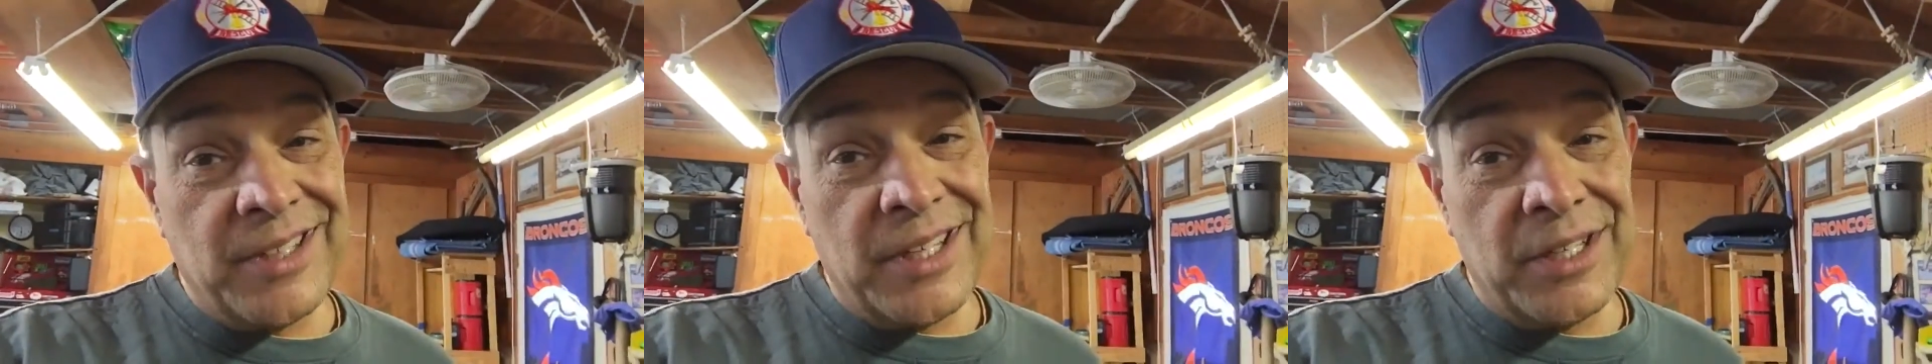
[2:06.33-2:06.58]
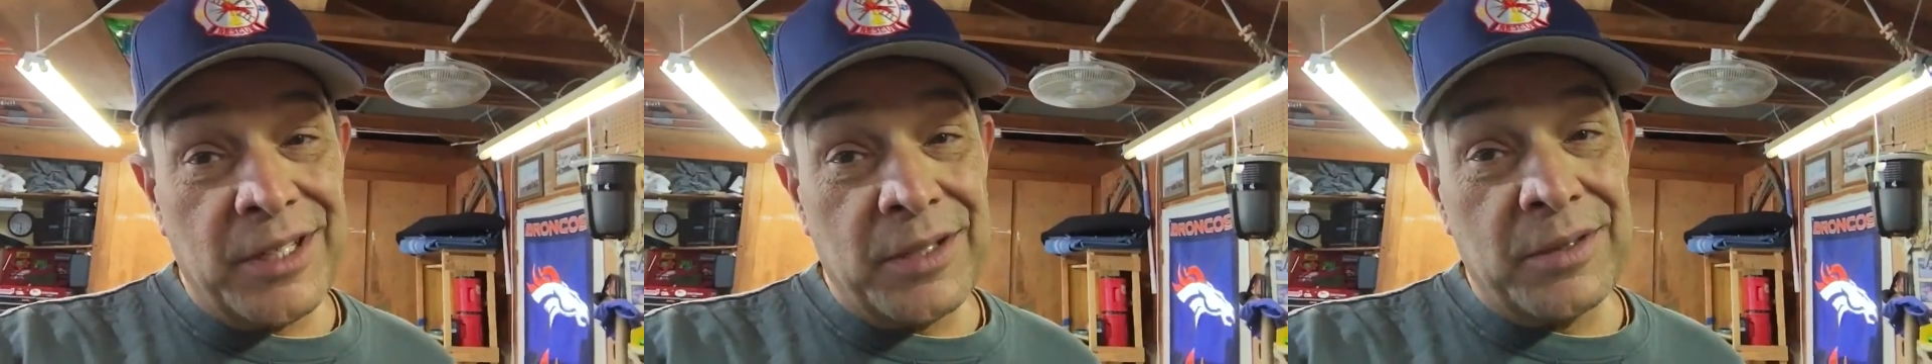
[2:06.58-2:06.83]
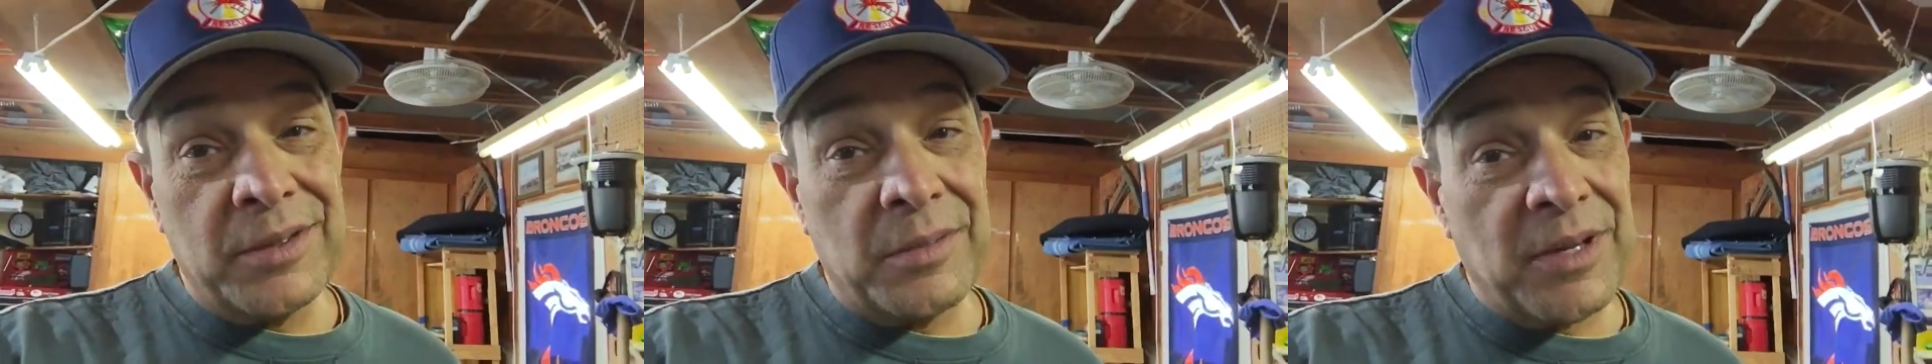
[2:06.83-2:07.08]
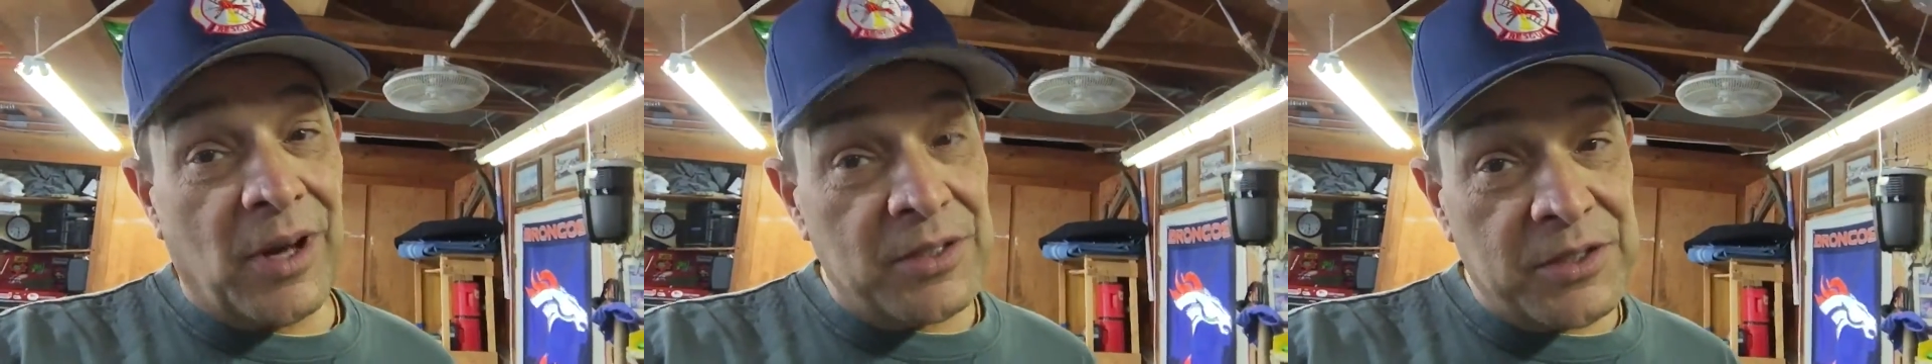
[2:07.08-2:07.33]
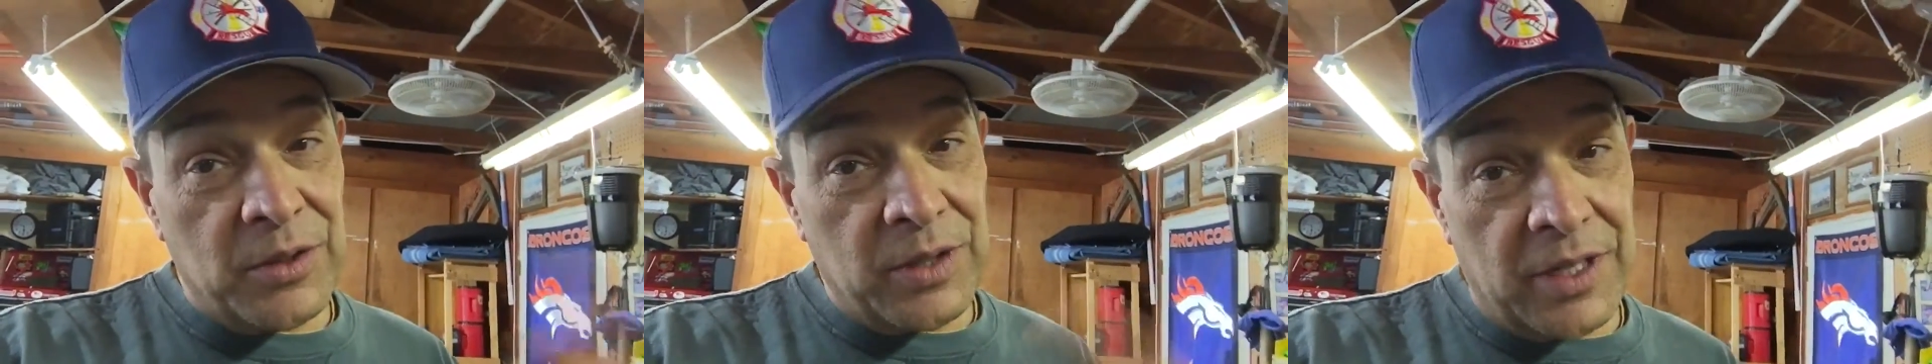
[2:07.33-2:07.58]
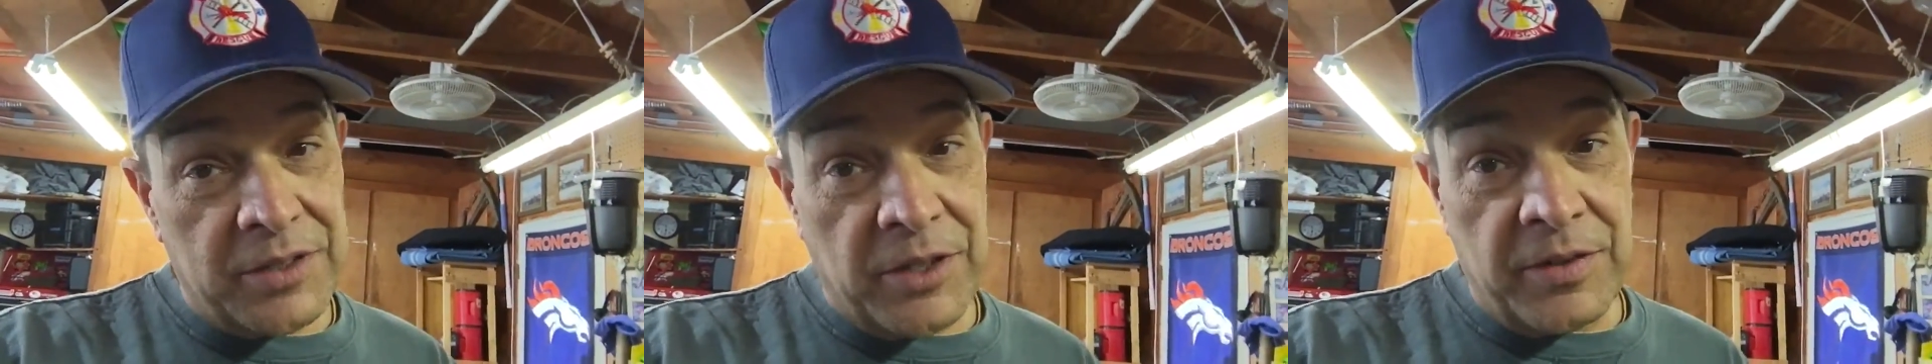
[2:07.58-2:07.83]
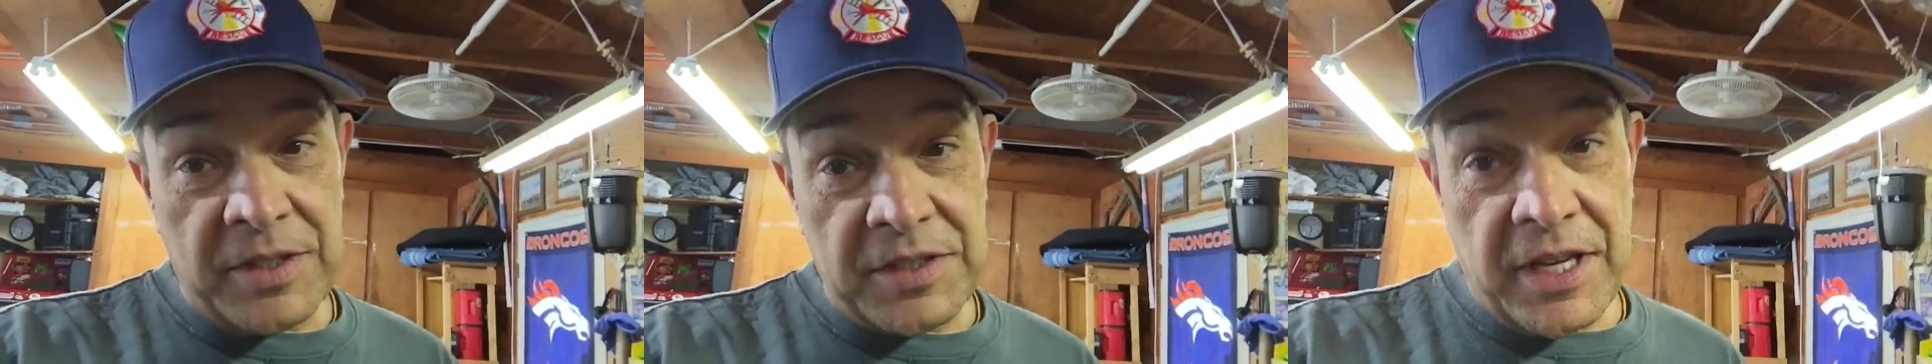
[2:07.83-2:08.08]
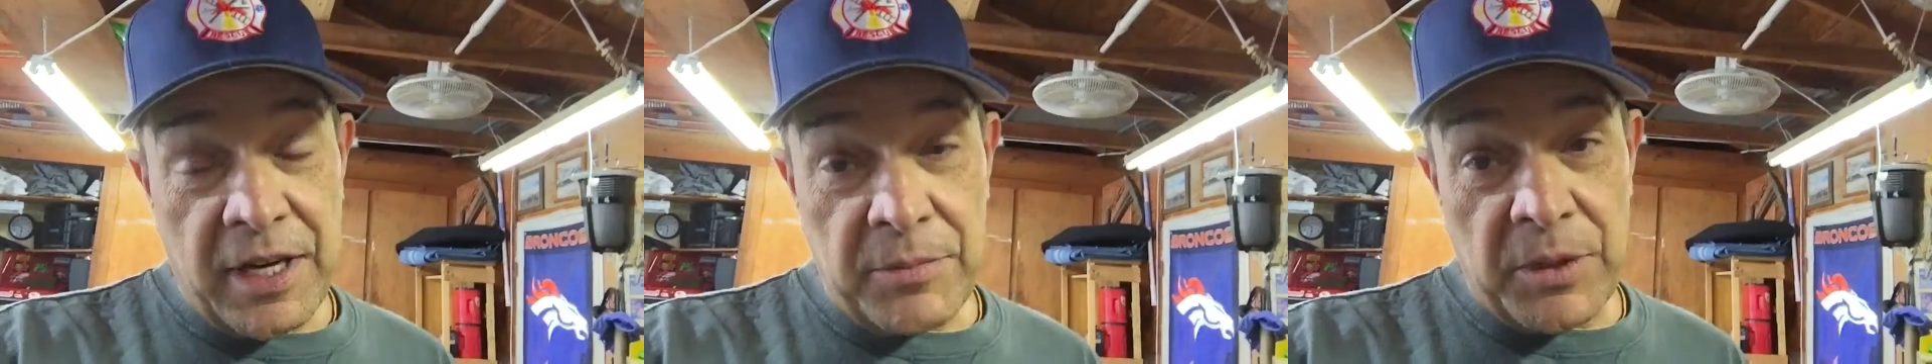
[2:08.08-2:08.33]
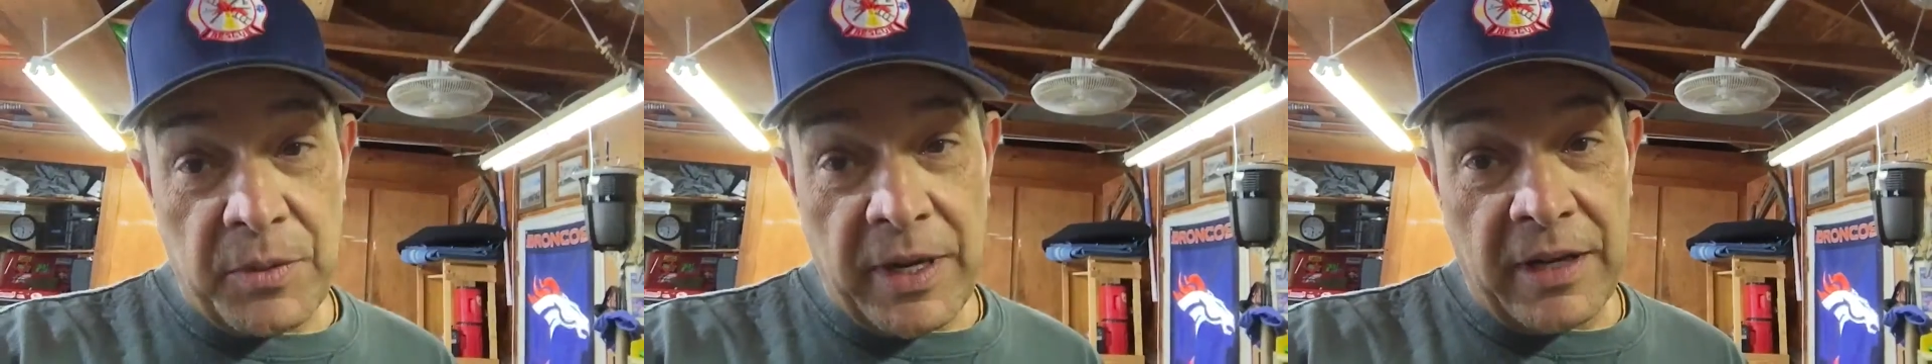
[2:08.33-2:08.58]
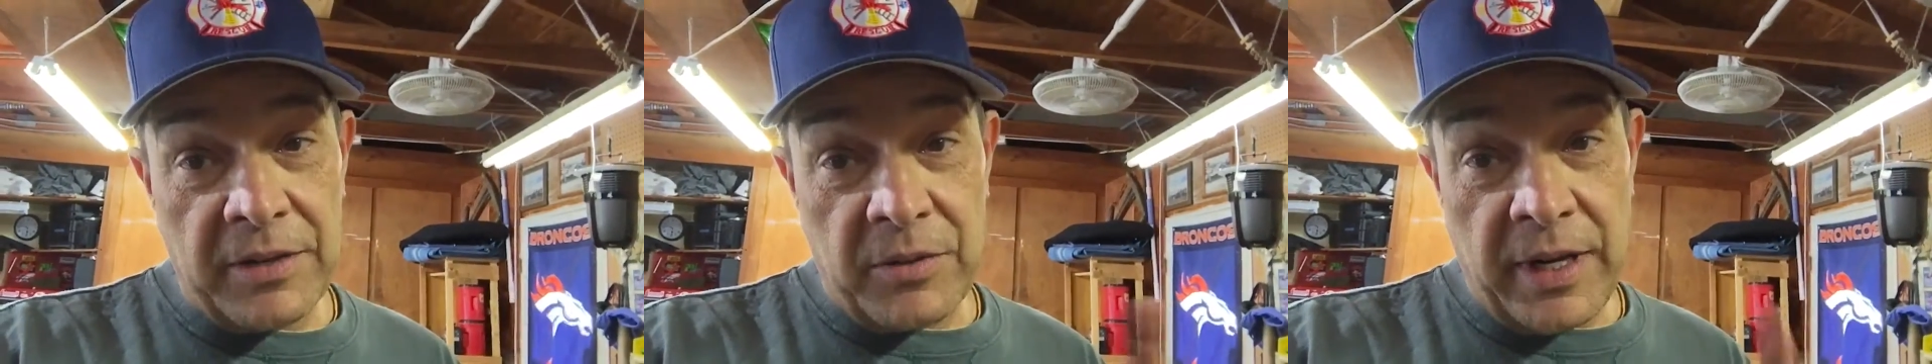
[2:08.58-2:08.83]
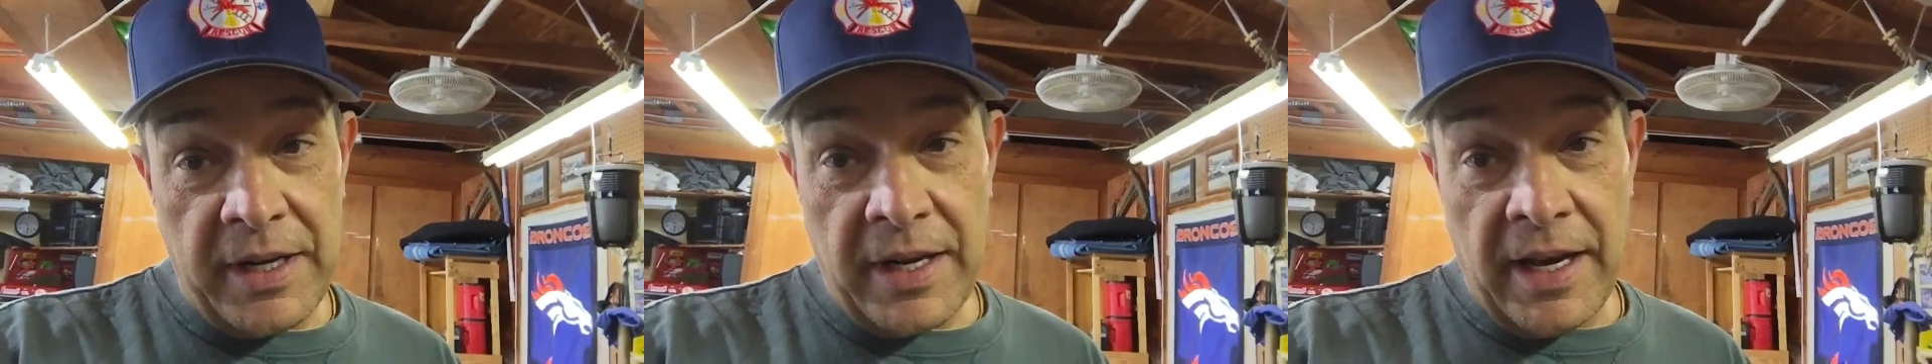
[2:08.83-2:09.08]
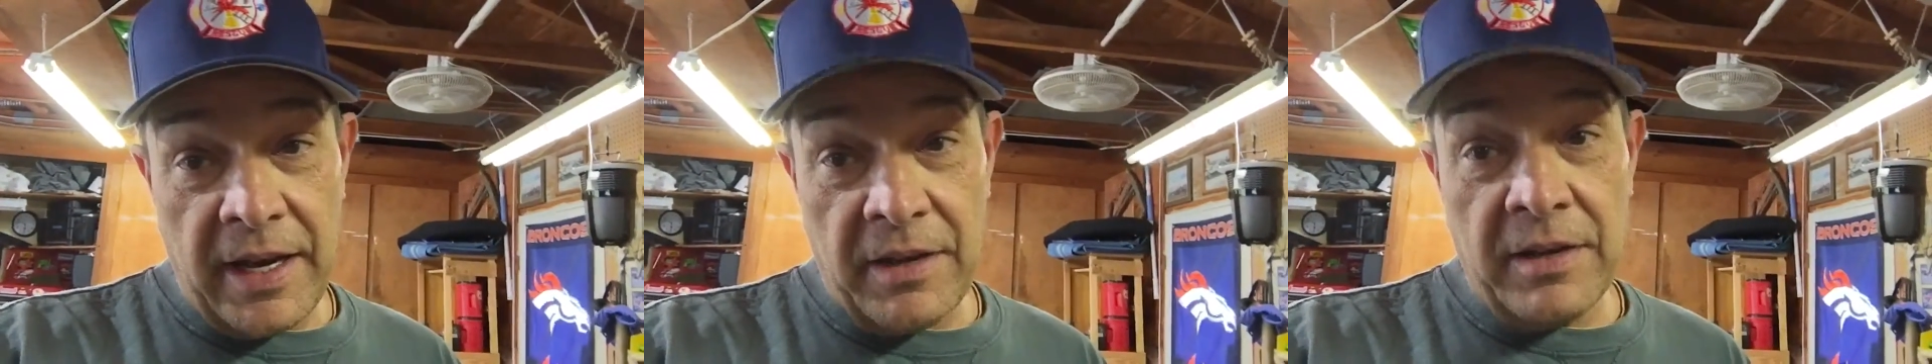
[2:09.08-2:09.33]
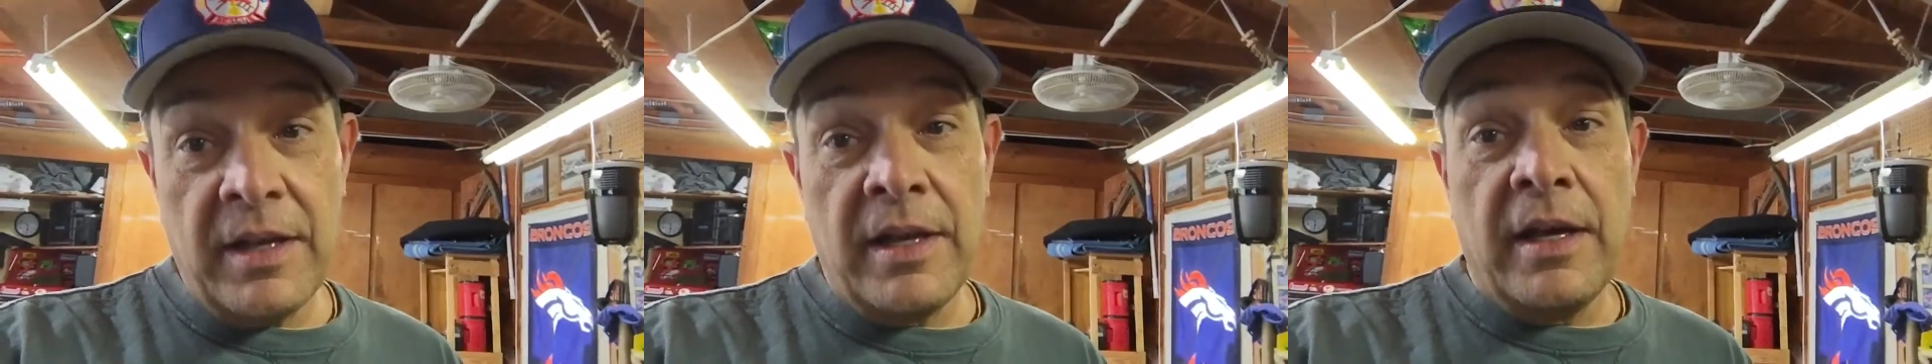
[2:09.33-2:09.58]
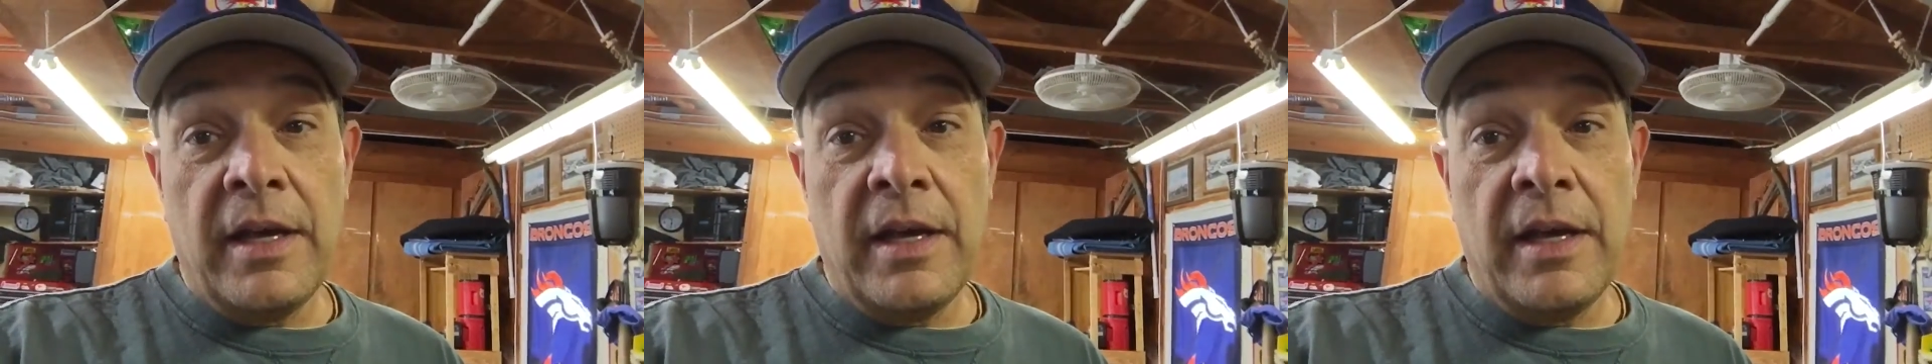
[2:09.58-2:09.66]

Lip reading: I'm also going to turn this camera around right now